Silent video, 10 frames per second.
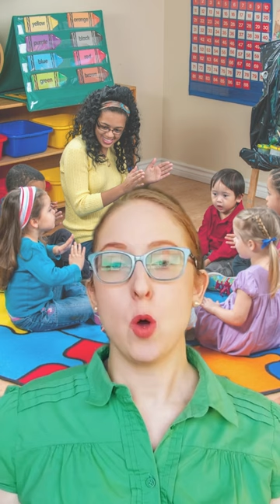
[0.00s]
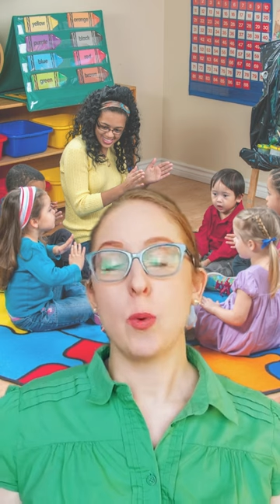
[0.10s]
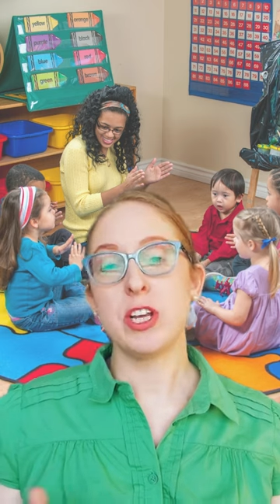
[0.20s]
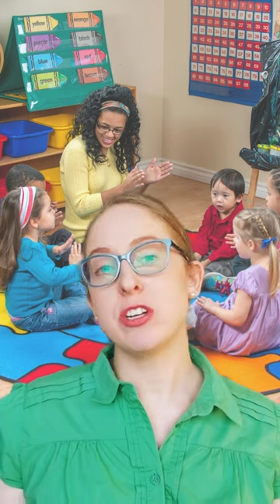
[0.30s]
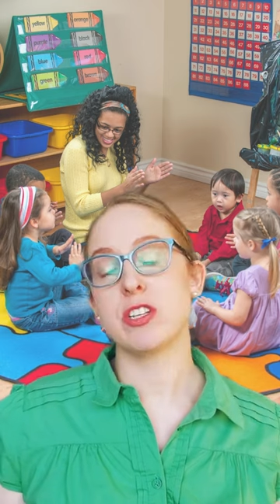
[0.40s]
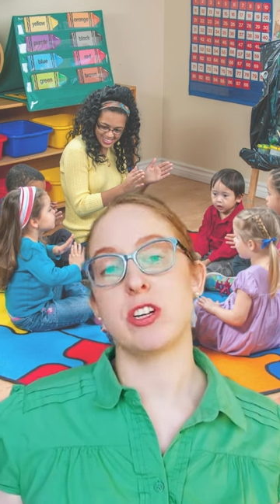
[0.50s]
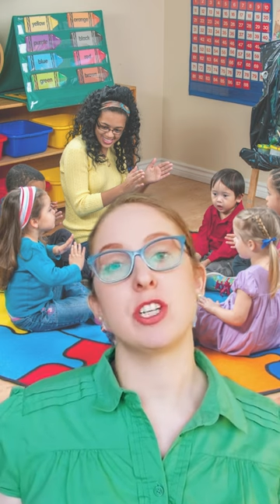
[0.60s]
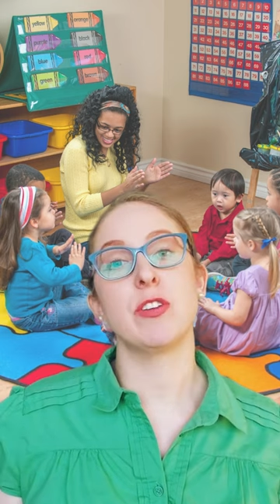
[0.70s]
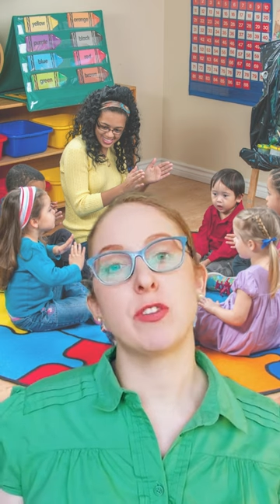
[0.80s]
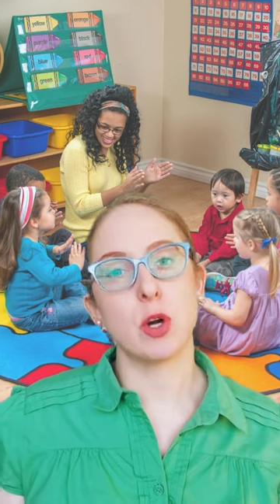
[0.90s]
When you're
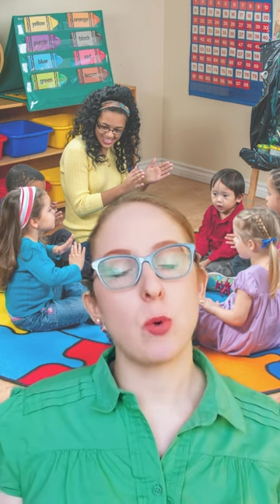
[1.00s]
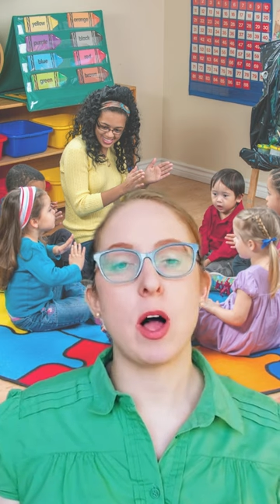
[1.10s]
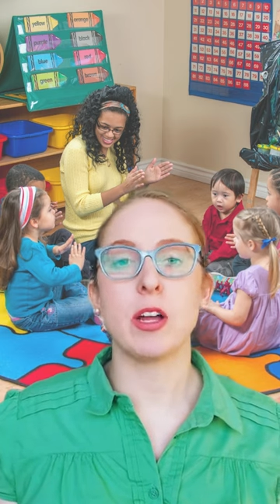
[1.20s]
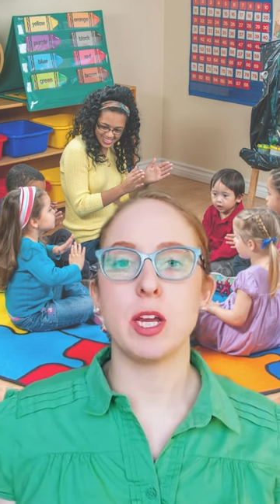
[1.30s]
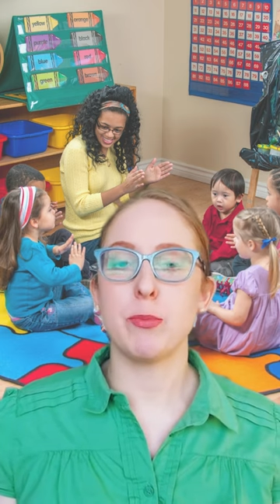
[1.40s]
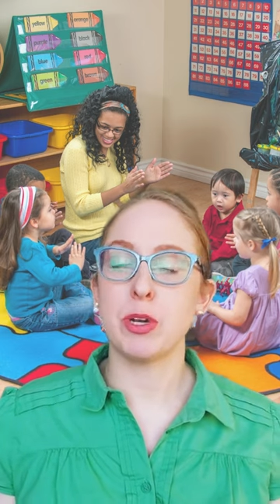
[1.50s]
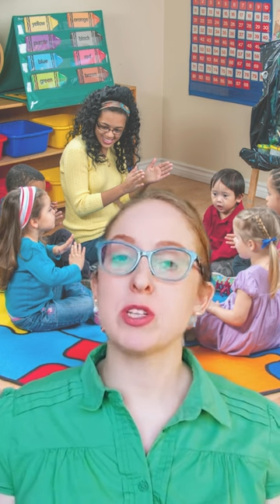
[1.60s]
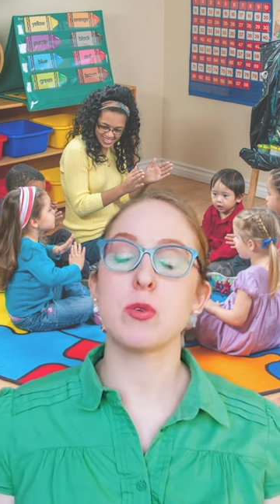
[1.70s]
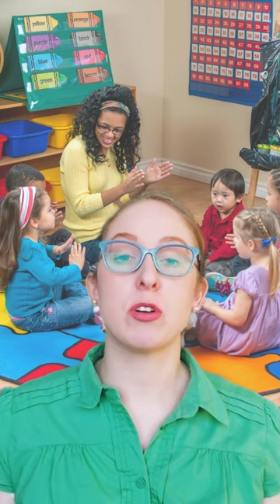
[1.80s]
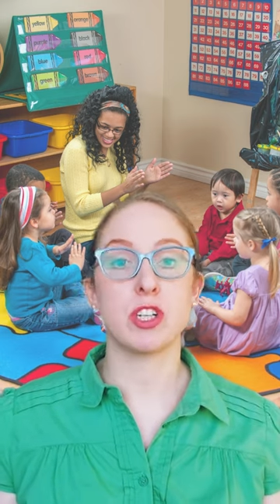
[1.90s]
searching for a quality
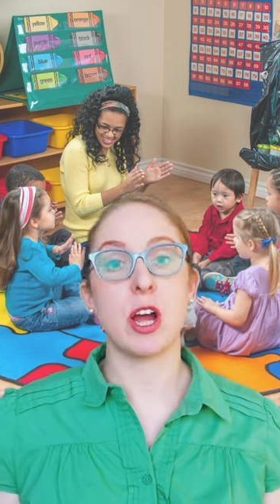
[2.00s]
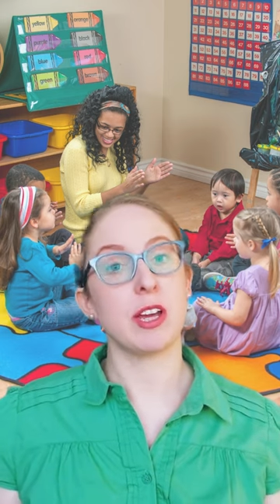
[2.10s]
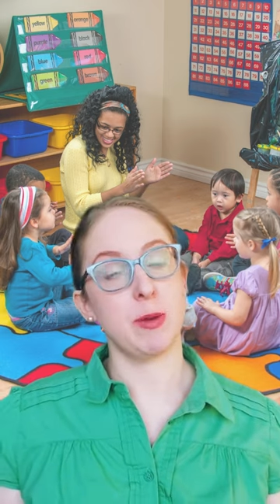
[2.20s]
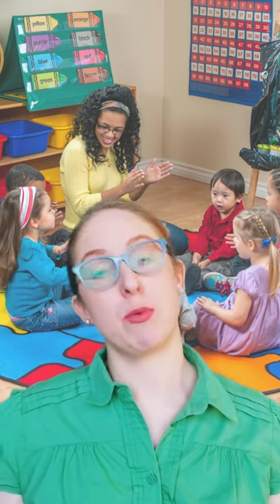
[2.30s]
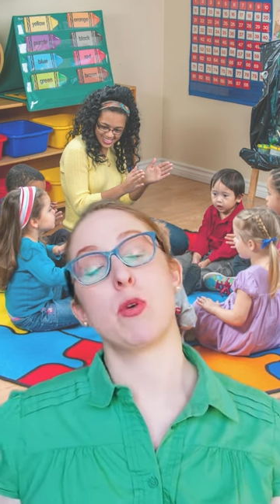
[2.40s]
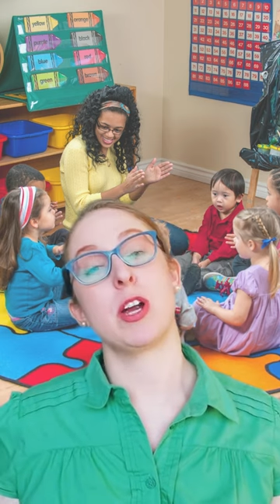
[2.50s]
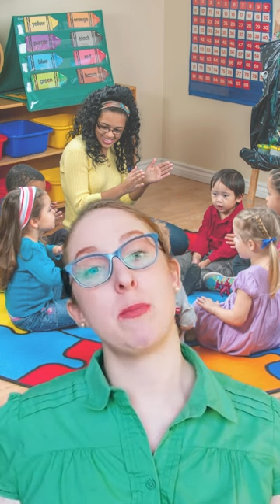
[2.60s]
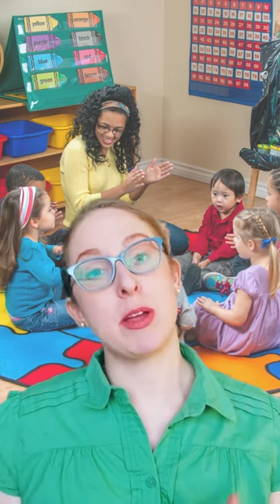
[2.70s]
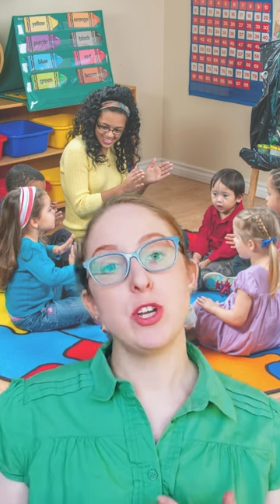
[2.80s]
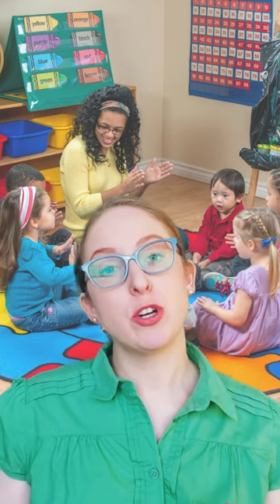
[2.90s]
preschool or childcare
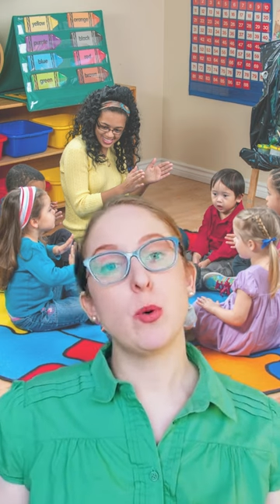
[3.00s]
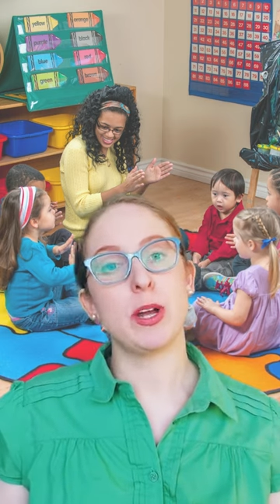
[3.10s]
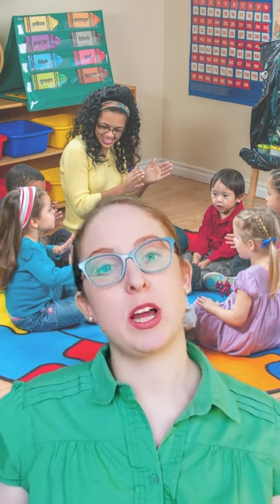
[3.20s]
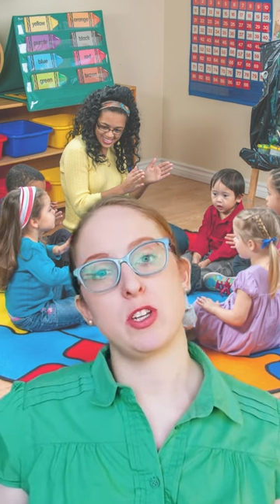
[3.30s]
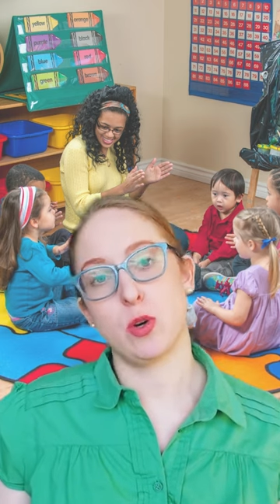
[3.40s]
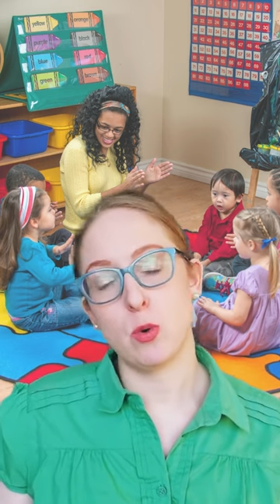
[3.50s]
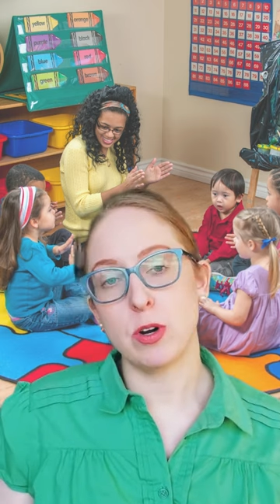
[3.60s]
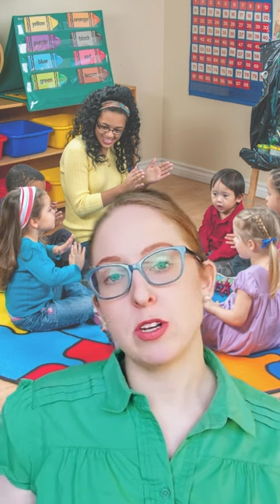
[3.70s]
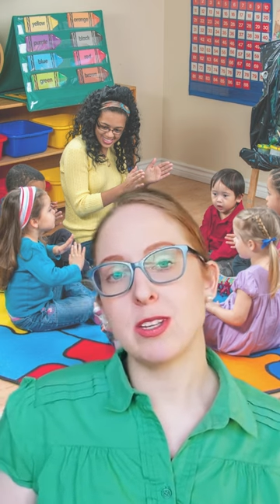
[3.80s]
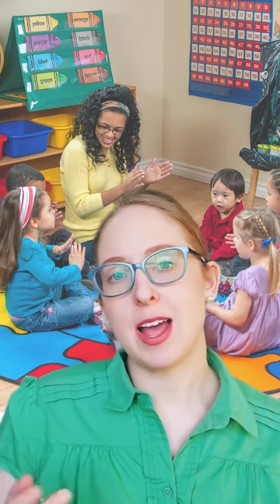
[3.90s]
program, when you're going on
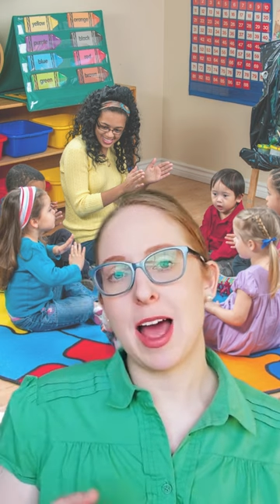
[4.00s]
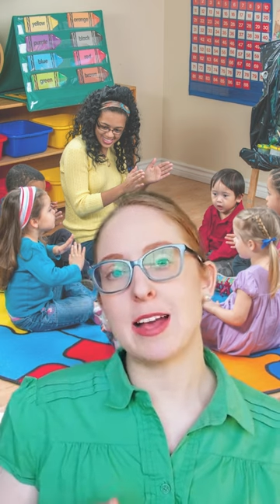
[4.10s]
tours,